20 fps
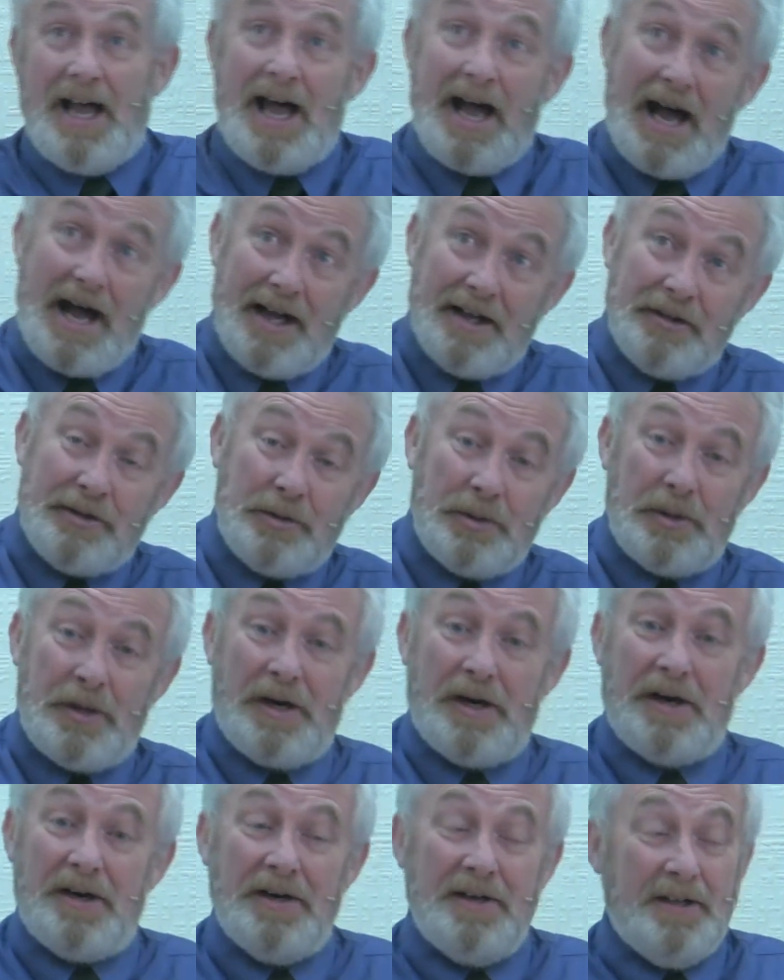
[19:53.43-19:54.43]
and to
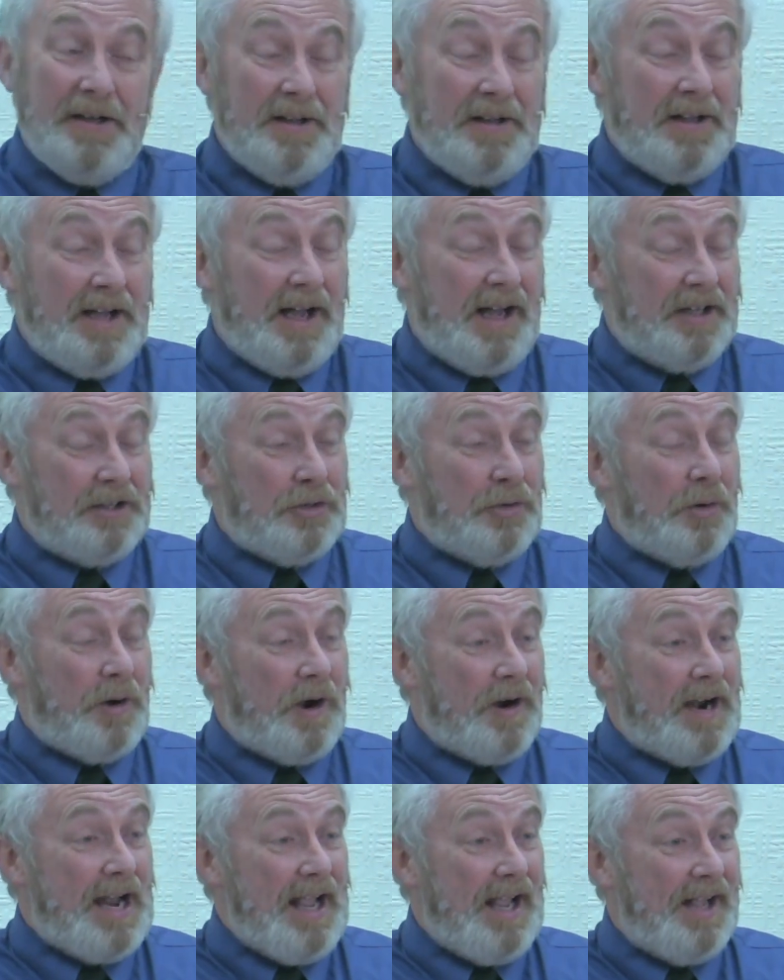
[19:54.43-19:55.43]
our
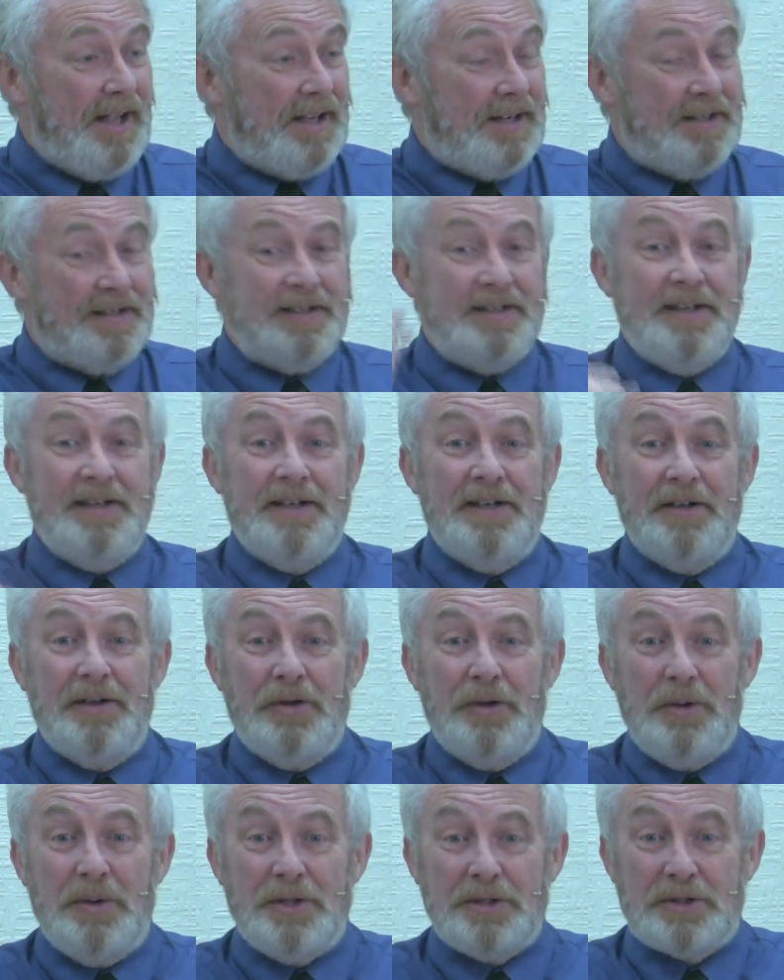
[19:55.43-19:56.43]
head,
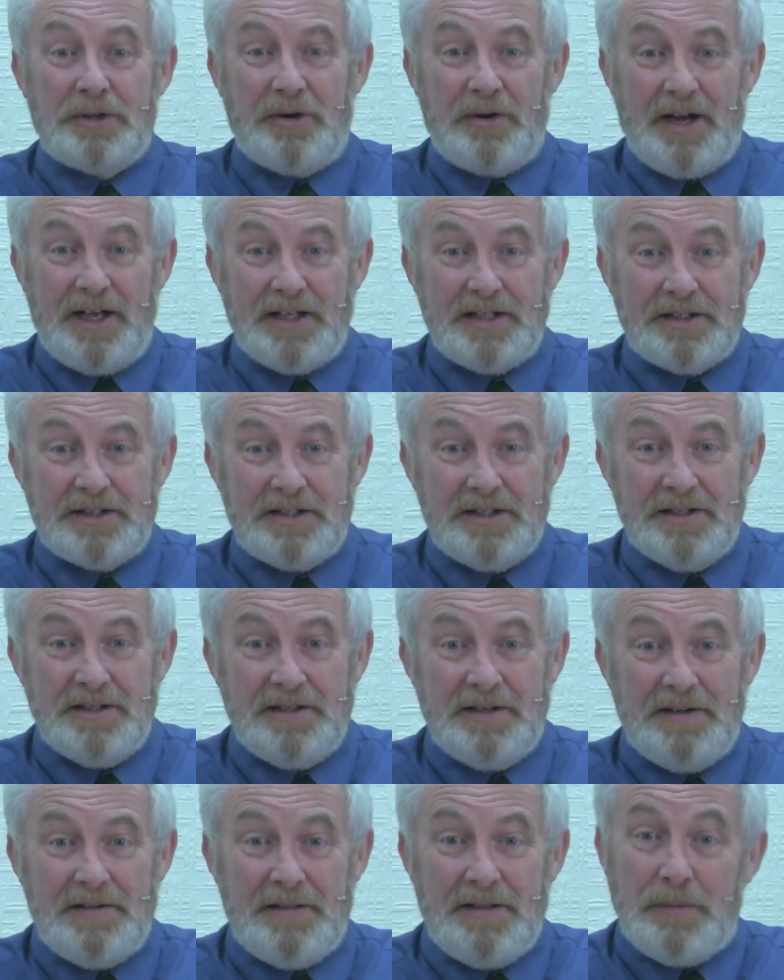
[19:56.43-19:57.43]
who is Christ.
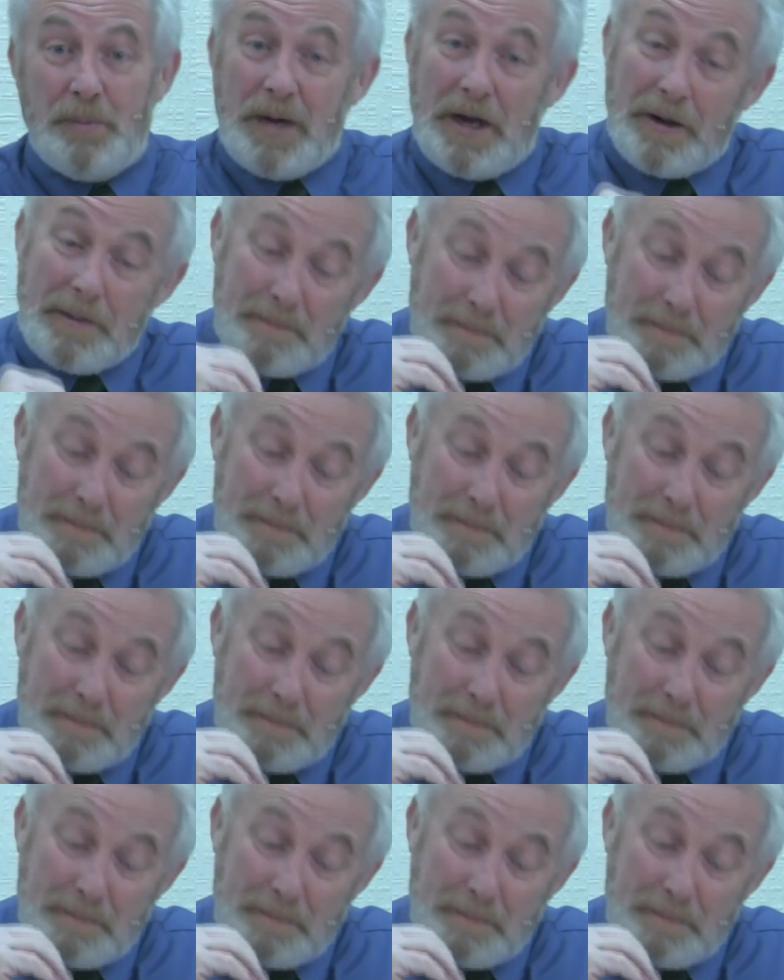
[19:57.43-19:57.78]
We are to